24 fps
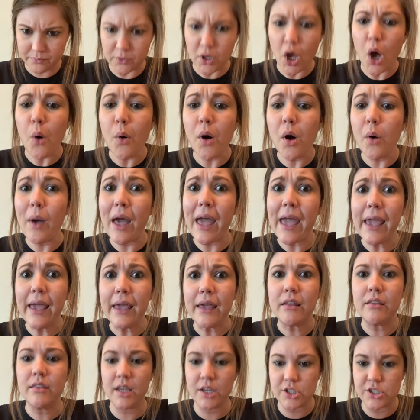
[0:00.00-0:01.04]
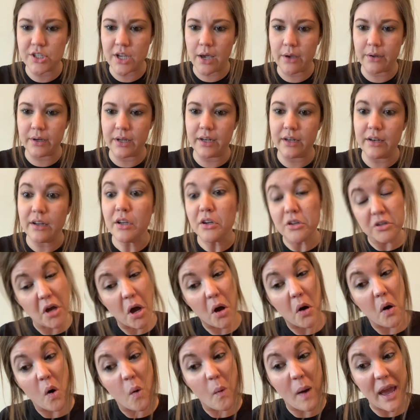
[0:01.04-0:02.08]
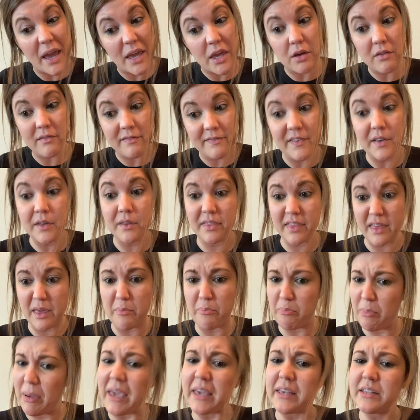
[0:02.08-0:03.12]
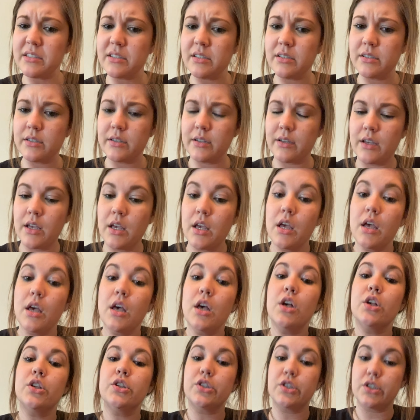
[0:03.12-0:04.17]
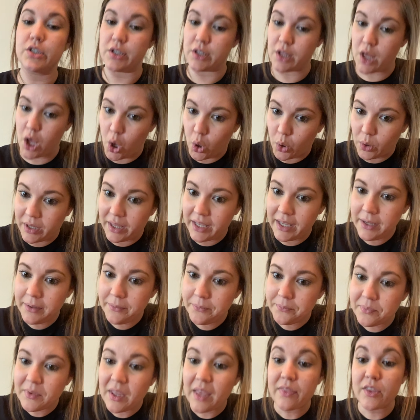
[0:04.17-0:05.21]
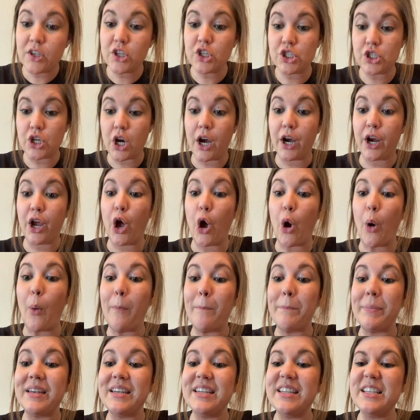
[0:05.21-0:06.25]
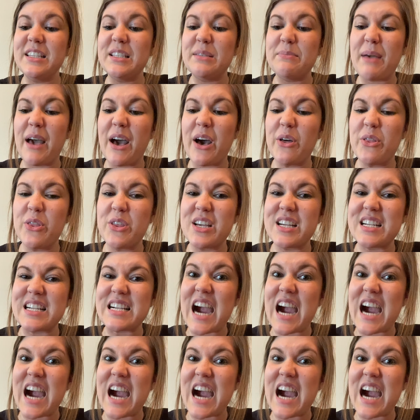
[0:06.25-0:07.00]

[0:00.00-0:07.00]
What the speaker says: "Go away!" they shouted. "Go away, you filthy beast!" Slowly, the shark opened his mouth,